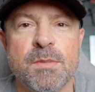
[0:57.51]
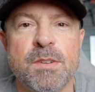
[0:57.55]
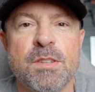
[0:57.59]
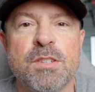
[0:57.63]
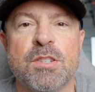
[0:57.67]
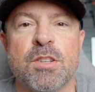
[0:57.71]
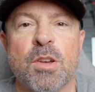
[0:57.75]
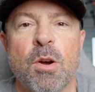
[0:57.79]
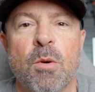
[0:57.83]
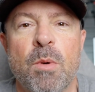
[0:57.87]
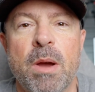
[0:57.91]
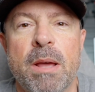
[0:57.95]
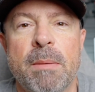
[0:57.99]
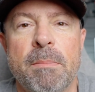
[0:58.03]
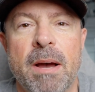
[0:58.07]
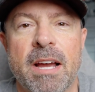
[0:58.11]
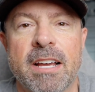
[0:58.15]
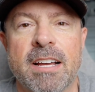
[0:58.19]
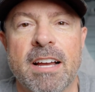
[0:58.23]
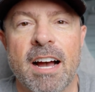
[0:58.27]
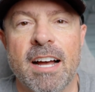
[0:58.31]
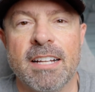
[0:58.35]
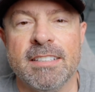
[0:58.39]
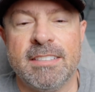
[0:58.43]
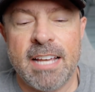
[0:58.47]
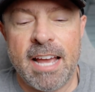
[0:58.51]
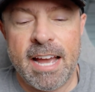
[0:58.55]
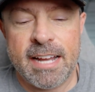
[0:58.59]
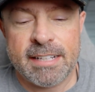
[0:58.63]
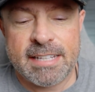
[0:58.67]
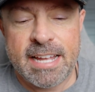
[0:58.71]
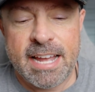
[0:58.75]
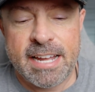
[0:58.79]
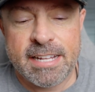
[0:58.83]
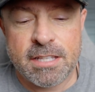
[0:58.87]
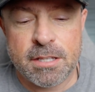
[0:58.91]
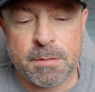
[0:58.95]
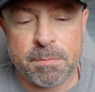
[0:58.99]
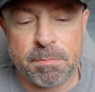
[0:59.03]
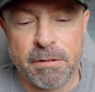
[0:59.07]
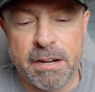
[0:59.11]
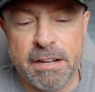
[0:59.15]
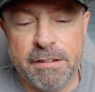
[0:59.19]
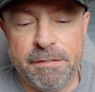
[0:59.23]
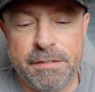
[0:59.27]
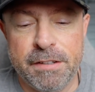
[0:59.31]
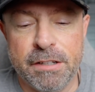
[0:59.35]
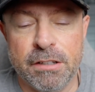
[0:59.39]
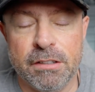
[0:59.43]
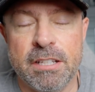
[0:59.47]
So when my contact at
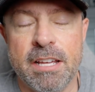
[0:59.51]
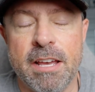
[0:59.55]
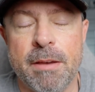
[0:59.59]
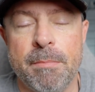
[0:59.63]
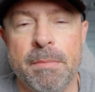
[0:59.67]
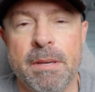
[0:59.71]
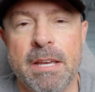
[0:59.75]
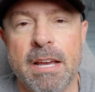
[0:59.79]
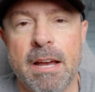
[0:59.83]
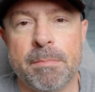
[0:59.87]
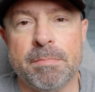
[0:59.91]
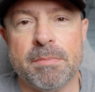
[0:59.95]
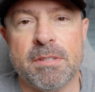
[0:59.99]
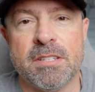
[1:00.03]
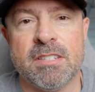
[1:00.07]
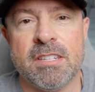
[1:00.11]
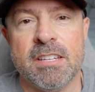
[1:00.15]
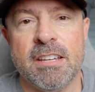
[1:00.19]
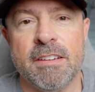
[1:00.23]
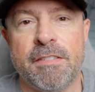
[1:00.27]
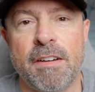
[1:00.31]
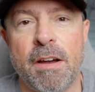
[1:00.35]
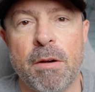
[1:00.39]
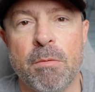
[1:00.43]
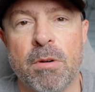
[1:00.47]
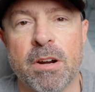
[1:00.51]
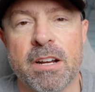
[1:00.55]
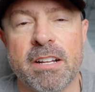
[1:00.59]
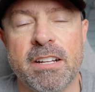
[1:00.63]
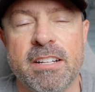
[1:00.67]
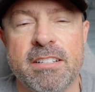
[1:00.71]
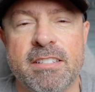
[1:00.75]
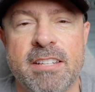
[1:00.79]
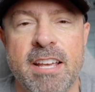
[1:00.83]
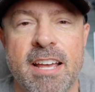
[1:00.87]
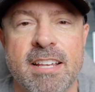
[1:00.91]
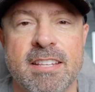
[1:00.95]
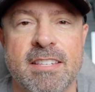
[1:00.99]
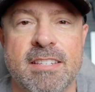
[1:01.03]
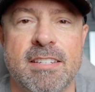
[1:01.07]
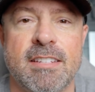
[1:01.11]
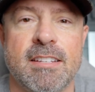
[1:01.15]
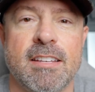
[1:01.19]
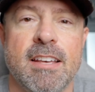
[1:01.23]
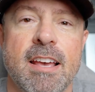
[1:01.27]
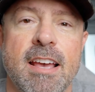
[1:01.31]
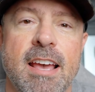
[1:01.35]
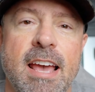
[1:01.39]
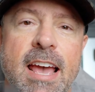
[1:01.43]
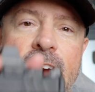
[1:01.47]
Springfield hit me up to see if I wanted to test
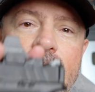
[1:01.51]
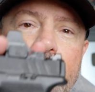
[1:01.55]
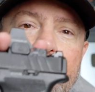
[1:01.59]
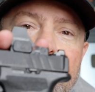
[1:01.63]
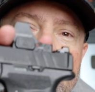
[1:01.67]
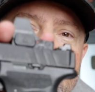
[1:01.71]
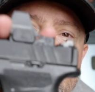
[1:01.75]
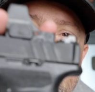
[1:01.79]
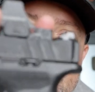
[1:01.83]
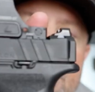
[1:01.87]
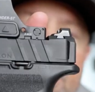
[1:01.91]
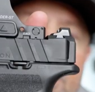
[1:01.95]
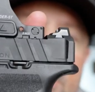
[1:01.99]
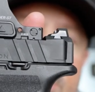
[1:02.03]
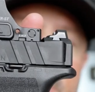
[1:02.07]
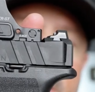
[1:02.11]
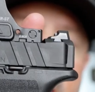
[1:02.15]
out the new